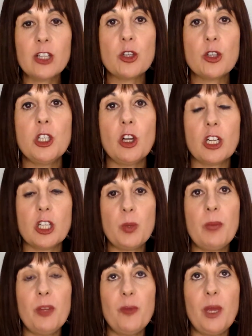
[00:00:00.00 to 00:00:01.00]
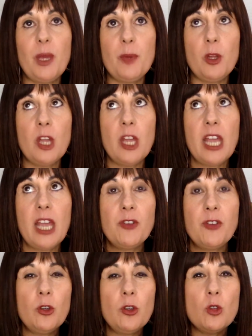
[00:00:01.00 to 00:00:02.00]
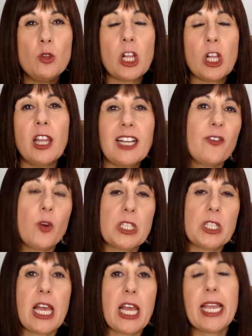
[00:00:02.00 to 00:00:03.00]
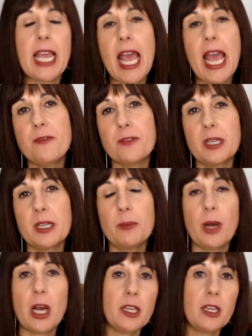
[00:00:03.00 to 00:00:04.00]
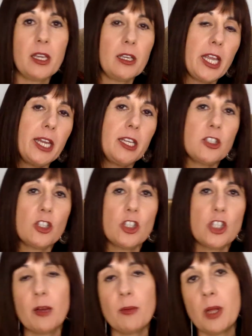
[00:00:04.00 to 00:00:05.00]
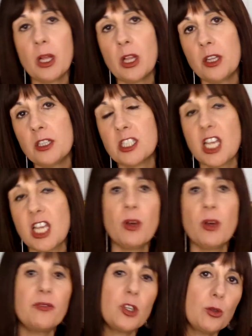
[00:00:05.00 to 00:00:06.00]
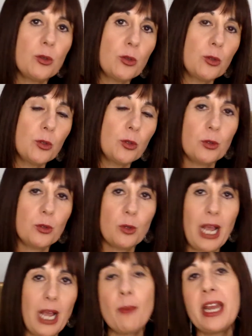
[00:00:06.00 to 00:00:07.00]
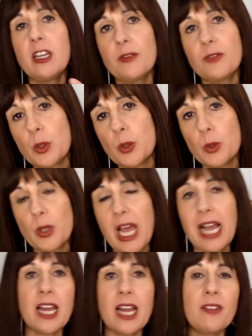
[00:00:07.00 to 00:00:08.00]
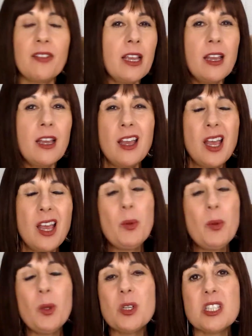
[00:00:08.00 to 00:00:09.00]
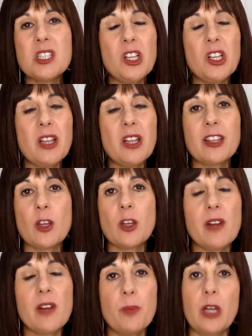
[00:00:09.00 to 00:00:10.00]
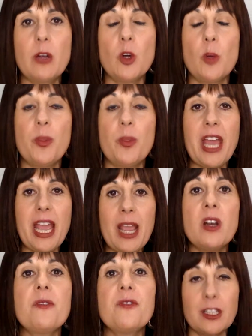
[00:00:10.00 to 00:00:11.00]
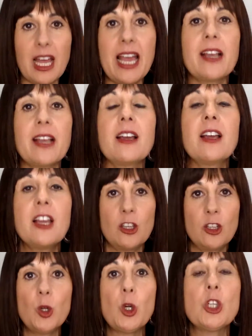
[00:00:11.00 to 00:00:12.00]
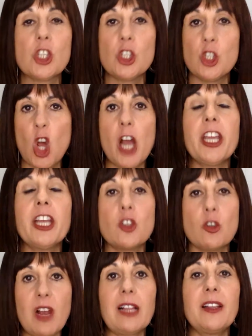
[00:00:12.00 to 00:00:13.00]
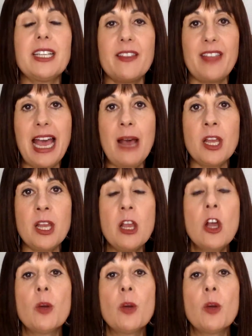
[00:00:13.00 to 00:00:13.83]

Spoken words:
And it's critical because if you use collective words like everybody, ladies and gentlemen, some of you, how many of you, that kind of thing, people just feel like they're part of a big group. They want to feel like you're just talking directly to them.